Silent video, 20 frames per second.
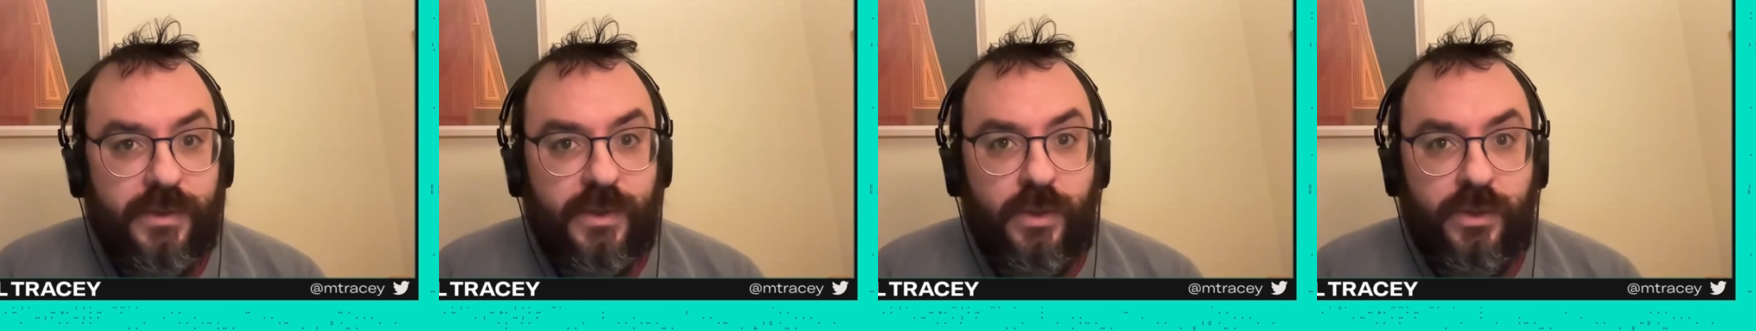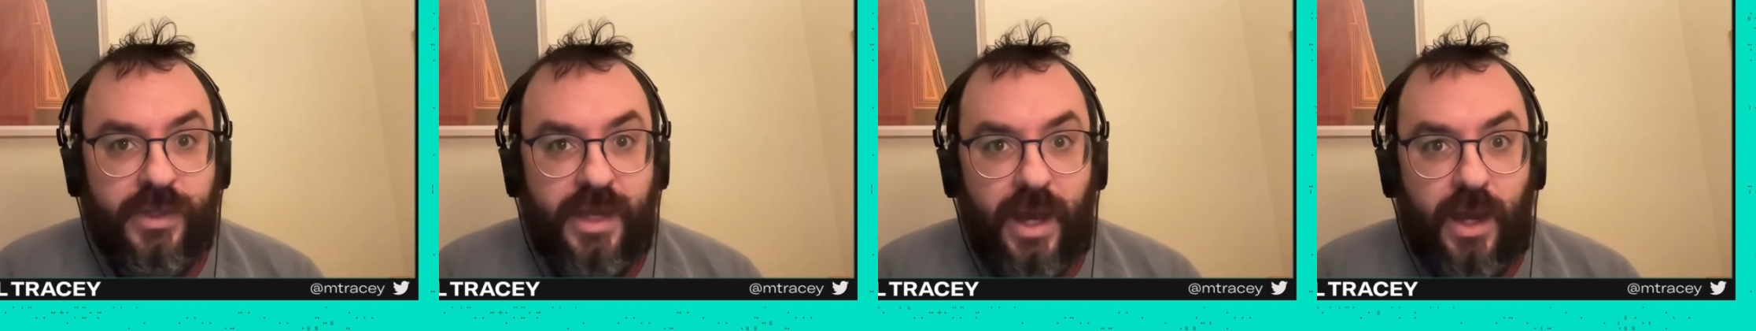
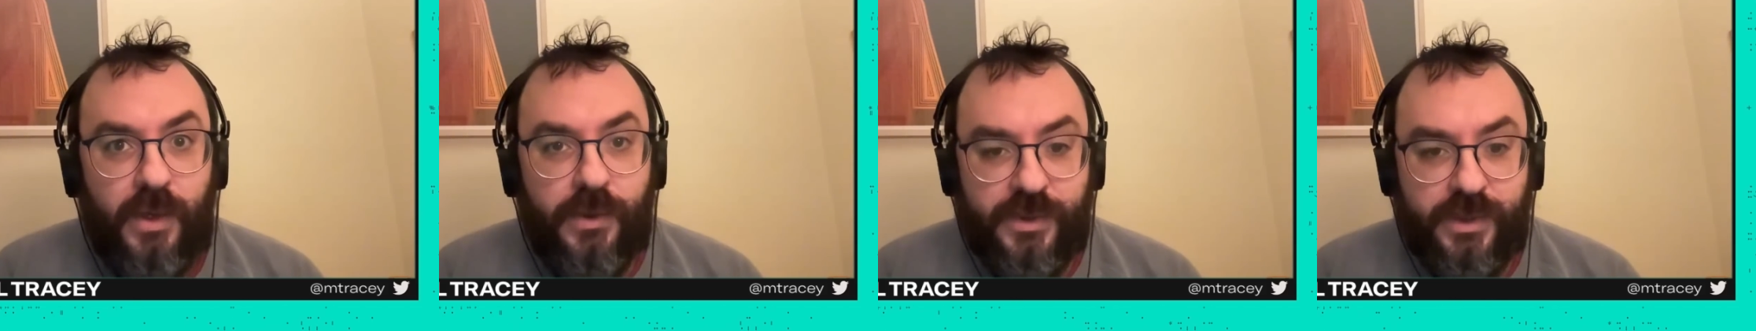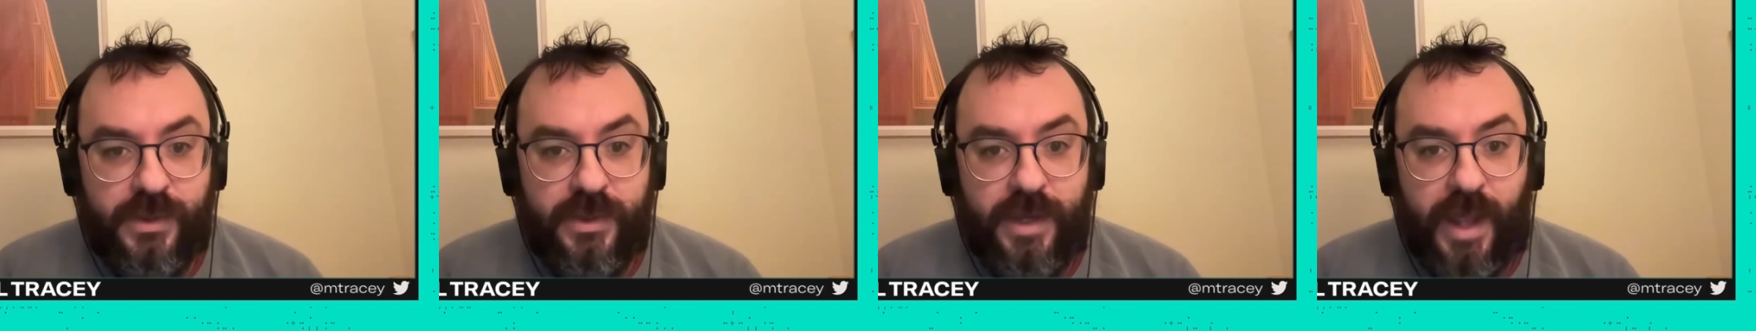
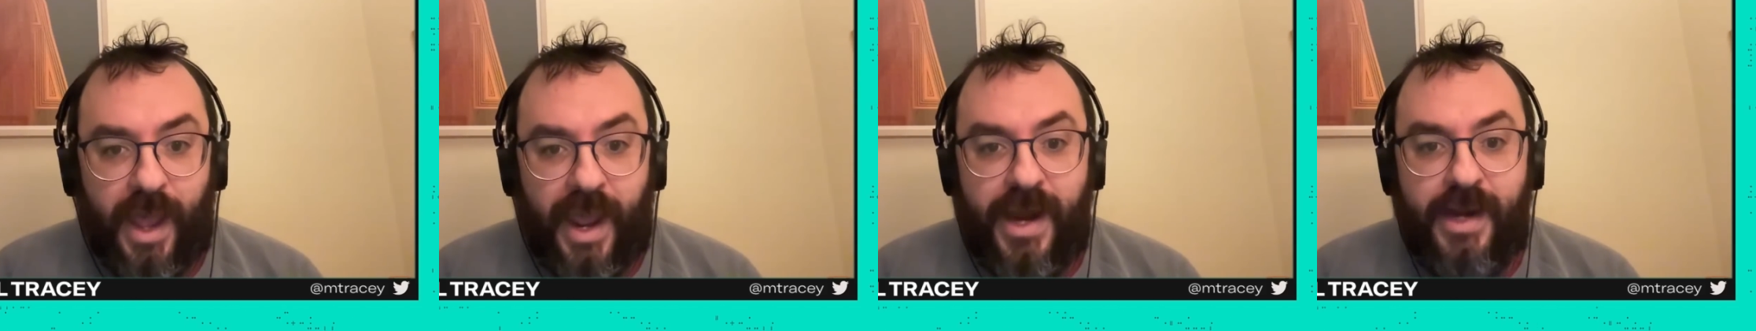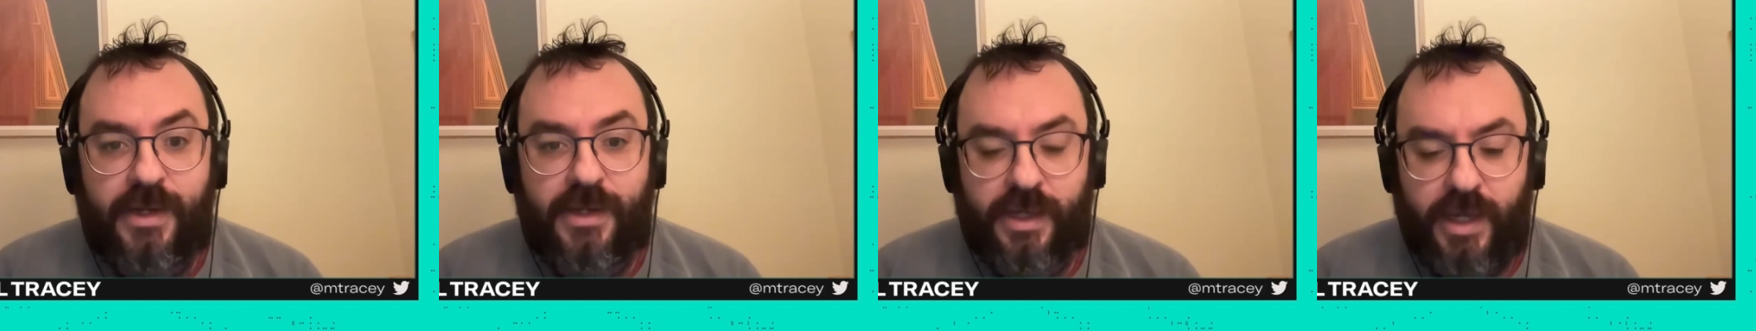
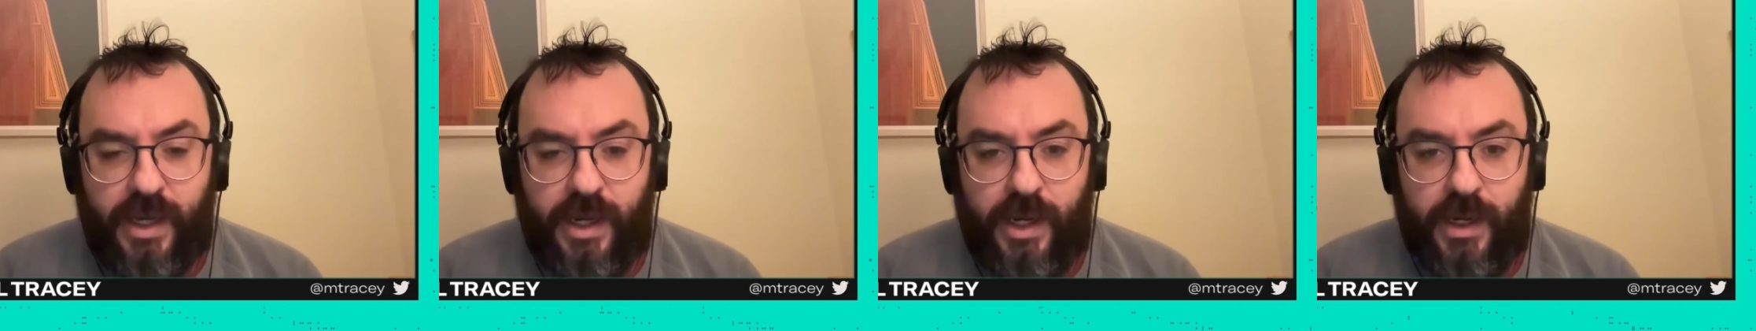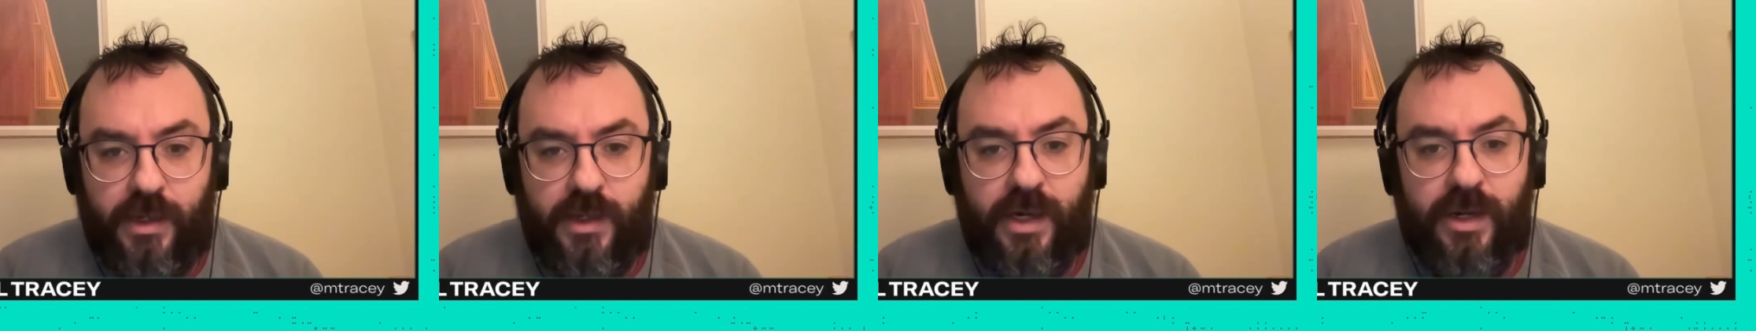2018.